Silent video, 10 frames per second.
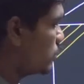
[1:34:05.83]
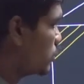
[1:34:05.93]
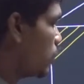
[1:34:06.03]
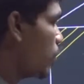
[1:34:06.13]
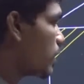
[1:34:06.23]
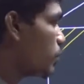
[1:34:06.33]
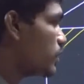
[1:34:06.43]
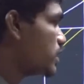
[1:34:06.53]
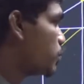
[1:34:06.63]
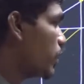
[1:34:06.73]
So what
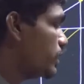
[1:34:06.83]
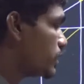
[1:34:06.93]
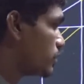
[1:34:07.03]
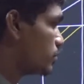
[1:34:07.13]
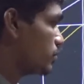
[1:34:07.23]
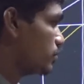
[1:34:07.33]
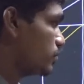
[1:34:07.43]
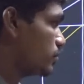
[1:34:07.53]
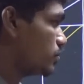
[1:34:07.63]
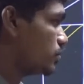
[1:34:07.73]
about this point?
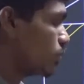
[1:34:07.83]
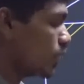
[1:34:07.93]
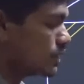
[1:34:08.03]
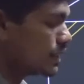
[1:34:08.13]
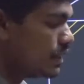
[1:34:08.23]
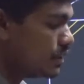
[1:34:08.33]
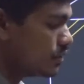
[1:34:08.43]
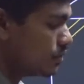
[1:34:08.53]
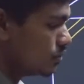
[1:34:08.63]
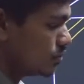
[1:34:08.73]
Point C?